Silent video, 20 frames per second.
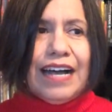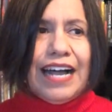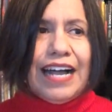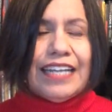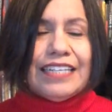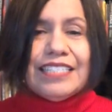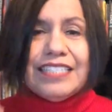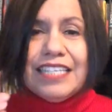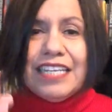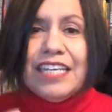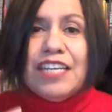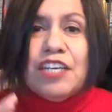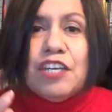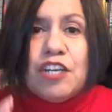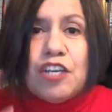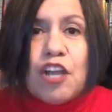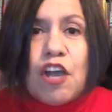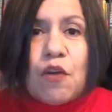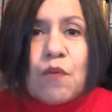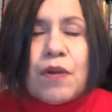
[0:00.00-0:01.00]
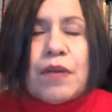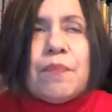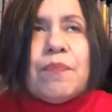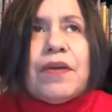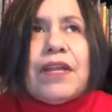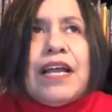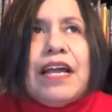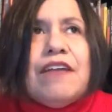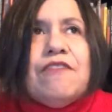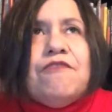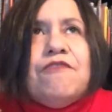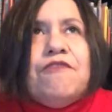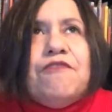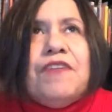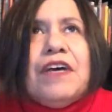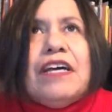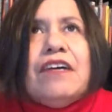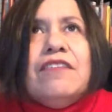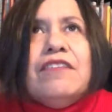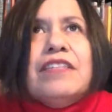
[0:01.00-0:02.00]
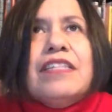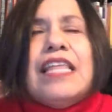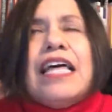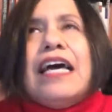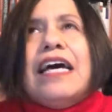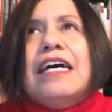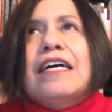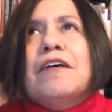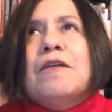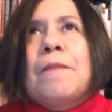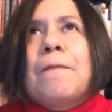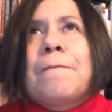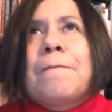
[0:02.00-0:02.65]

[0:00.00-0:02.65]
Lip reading: I didn't know it, but I felt that